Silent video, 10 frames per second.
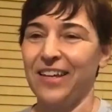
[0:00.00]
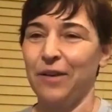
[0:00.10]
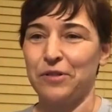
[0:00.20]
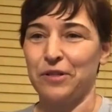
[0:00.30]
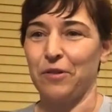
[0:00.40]
I
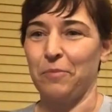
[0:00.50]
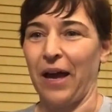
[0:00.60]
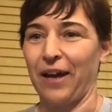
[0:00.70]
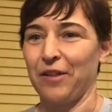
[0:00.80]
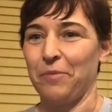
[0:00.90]
was near the
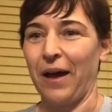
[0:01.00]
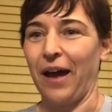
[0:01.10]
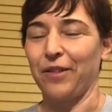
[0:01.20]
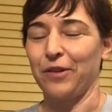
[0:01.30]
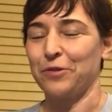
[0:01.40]
back of the
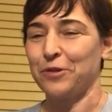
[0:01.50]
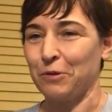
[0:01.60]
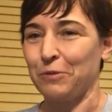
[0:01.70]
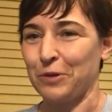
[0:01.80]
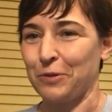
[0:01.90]
pack though, so
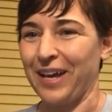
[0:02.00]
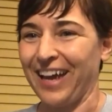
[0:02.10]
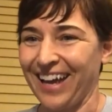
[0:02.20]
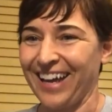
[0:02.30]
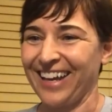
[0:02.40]
it was okay.